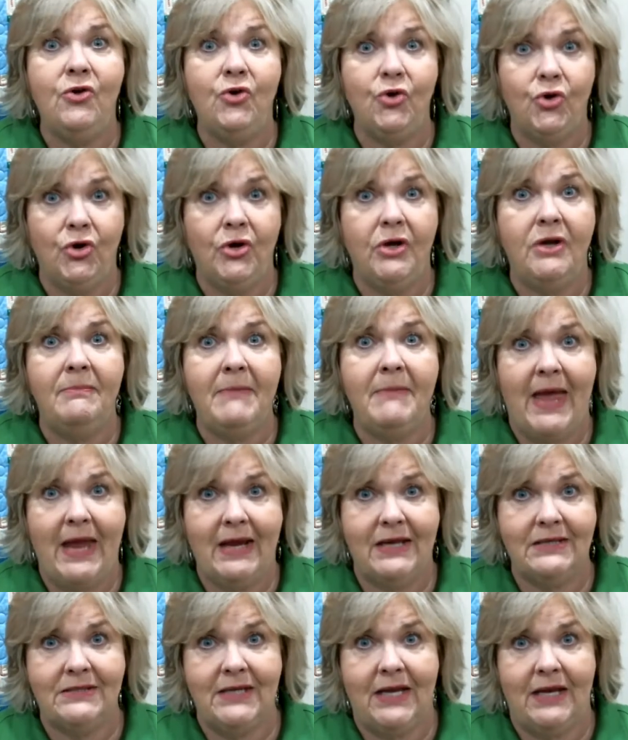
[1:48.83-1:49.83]
good
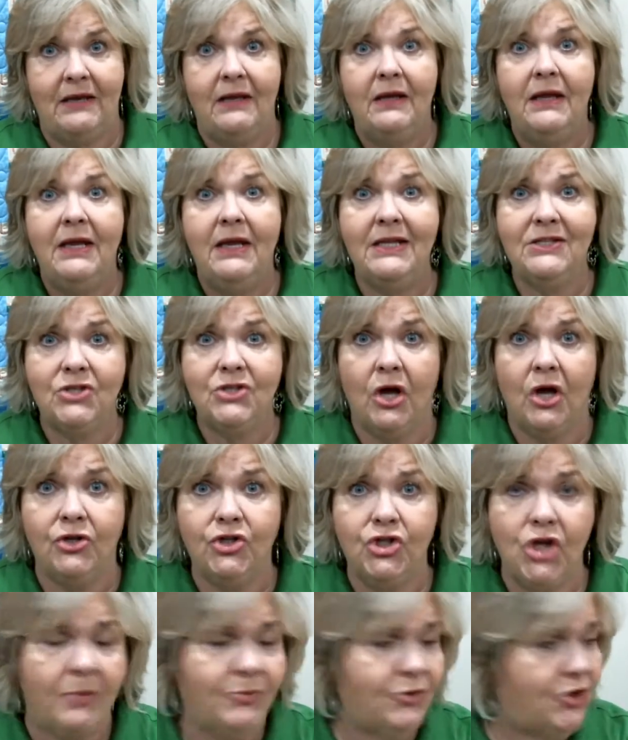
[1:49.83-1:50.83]
magazine. It's called
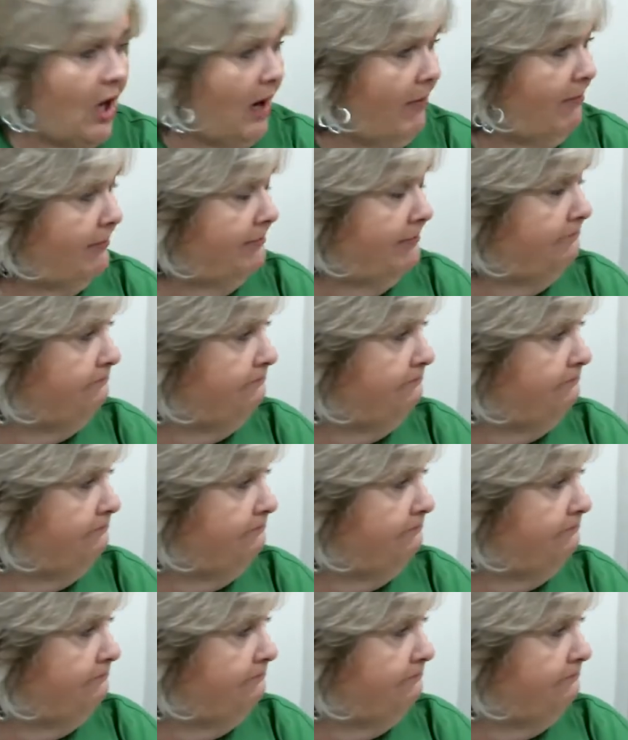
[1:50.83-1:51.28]
Chop Chop.